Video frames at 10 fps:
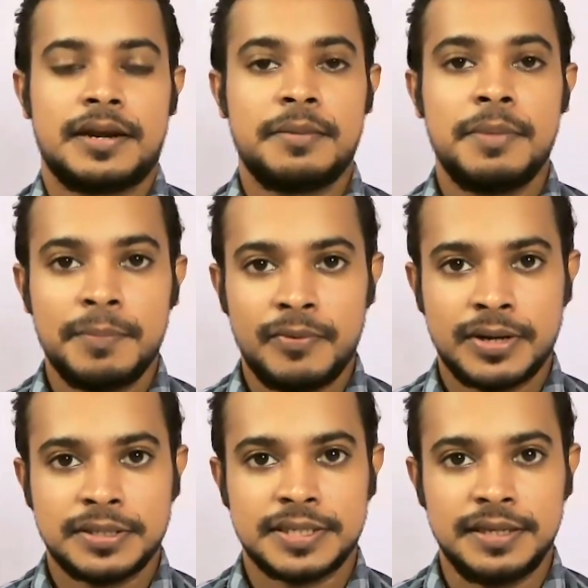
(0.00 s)
Remember
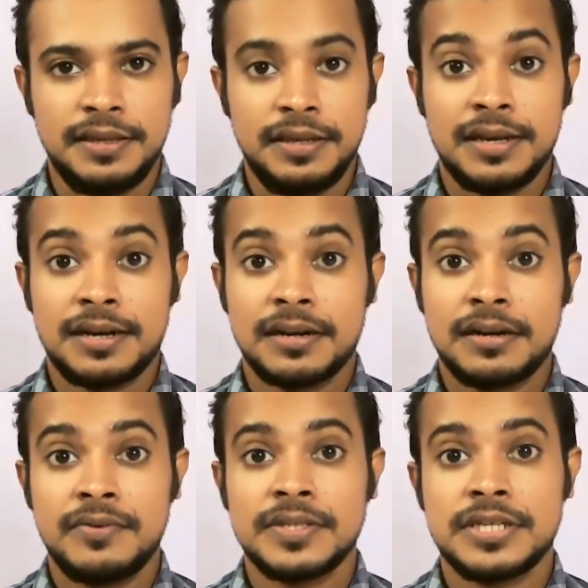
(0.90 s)
one thing,
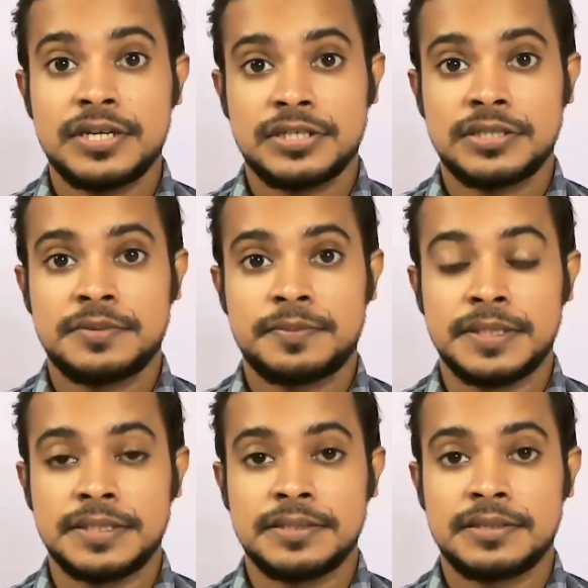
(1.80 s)
conversations
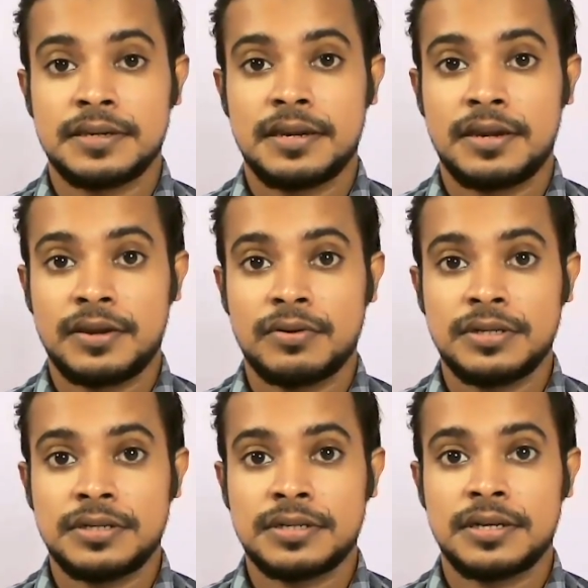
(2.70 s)
means
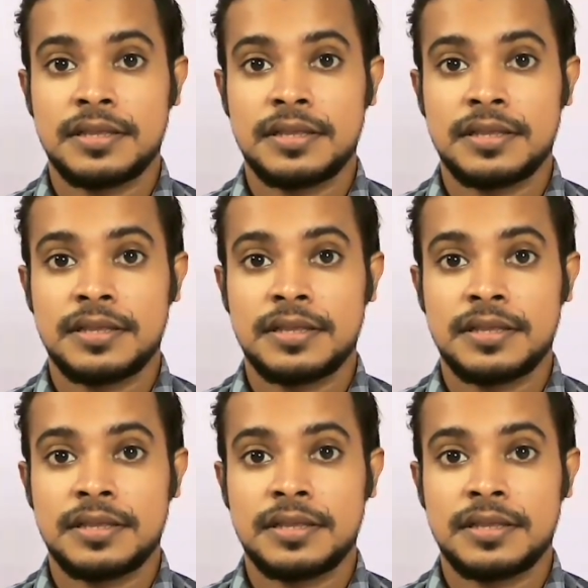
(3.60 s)
not